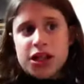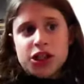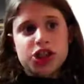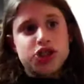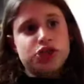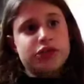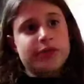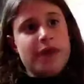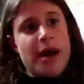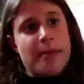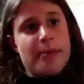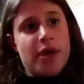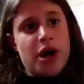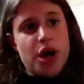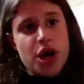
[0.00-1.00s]
Just
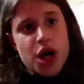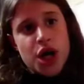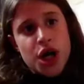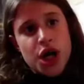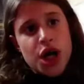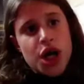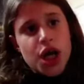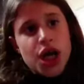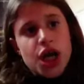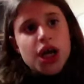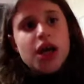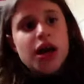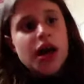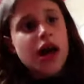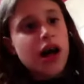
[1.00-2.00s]
remember,
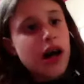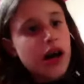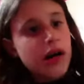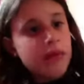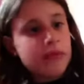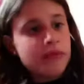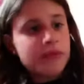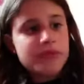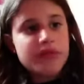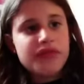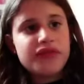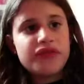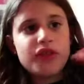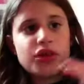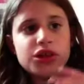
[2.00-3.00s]

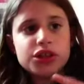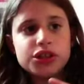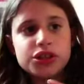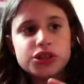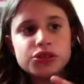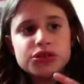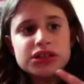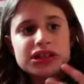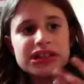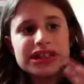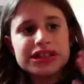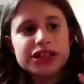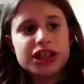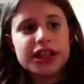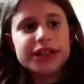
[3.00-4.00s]
before you do it,
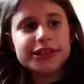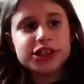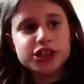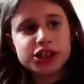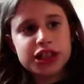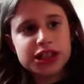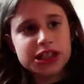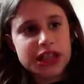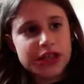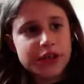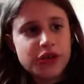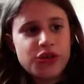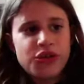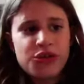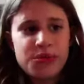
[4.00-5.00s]
like, try to stretch at
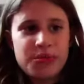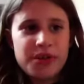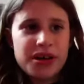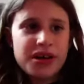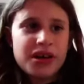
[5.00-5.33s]
home